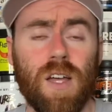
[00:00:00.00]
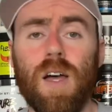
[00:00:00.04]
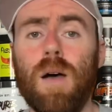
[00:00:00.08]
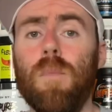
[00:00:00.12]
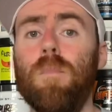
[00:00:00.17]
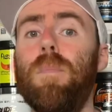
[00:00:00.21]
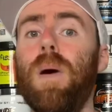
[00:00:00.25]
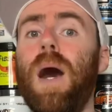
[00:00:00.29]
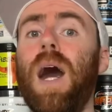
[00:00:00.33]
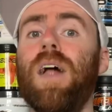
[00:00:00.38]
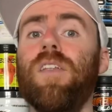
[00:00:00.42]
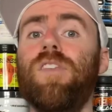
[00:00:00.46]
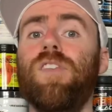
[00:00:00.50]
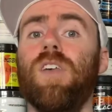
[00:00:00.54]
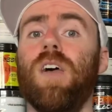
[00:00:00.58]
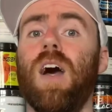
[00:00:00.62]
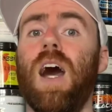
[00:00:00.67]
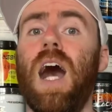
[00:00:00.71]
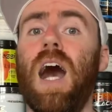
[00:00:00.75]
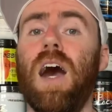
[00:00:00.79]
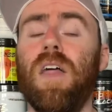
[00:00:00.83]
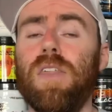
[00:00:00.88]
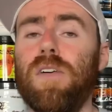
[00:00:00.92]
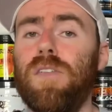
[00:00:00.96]
but
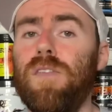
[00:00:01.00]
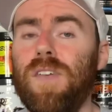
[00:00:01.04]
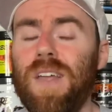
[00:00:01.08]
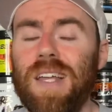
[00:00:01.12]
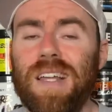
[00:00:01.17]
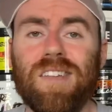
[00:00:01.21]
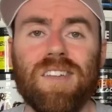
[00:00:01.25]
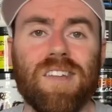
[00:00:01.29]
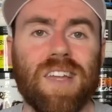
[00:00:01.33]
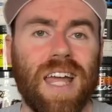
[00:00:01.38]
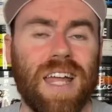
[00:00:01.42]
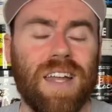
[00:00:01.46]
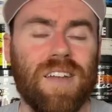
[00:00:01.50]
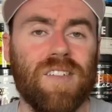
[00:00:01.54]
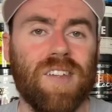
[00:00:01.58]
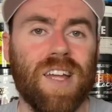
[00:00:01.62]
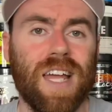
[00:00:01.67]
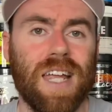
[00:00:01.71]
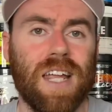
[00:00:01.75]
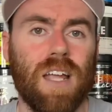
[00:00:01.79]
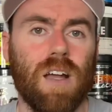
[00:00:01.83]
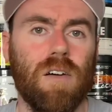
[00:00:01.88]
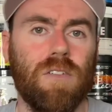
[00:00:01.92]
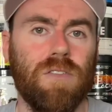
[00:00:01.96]
other things can
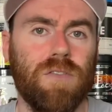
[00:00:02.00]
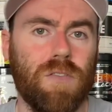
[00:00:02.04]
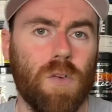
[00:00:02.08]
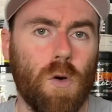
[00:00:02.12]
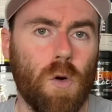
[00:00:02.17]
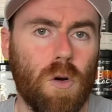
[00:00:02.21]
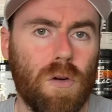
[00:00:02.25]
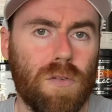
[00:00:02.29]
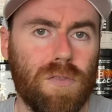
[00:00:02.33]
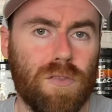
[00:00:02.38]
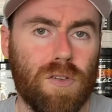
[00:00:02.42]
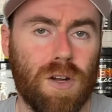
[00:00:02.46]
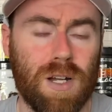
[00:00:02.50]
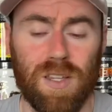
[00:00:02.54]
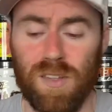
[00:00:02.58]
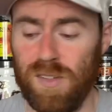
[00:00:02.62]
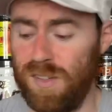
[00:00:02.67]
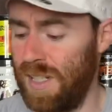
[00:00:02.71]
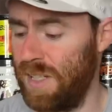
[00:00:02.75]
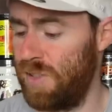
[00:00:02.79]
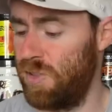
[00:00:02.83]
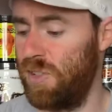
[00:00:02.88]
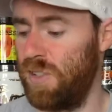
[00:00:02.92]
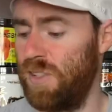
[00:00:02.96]
take a forefront,
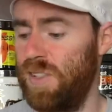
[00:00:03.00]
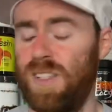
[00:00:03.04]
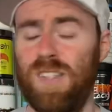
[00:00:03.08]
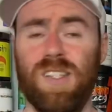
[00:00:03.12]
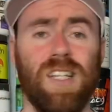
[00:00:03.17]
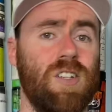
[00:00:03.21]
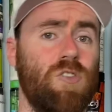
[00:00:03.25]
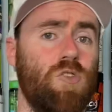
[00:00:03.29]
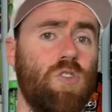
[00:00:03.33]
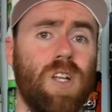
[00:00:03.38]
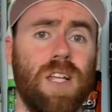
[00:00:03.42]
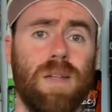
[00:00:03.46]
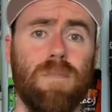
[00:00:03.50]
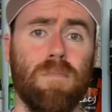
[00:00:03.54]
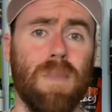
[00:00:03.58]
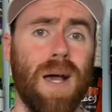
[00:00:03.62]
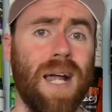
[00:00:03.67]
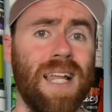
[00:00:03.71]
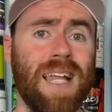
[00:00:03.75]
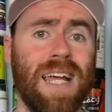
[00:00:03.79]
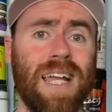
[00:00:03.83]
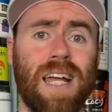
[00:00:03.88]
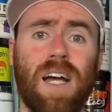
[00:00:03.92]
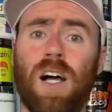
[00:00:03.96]
such as the citrulline
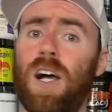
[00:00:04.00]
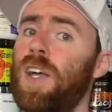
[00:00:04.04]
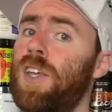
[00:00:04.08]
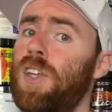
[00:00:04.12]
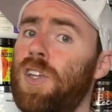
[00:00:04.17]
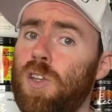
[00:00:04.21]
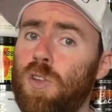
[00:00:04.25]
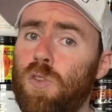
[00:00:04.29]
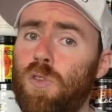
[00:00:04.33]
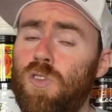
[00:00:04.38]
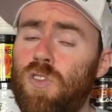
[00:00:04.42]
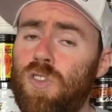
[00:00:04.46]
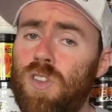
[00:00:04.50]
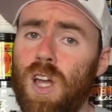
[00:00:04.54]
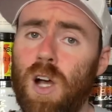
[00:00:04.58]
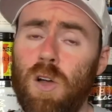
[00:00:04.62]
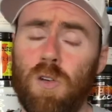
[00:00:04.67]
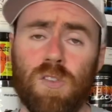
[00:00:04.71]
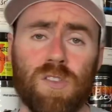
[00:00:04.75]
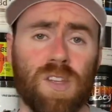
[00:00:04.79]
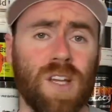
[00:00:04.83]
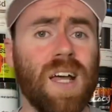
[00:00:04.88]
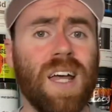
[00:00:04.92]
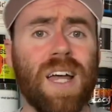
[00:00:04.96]
malate at a huge dose.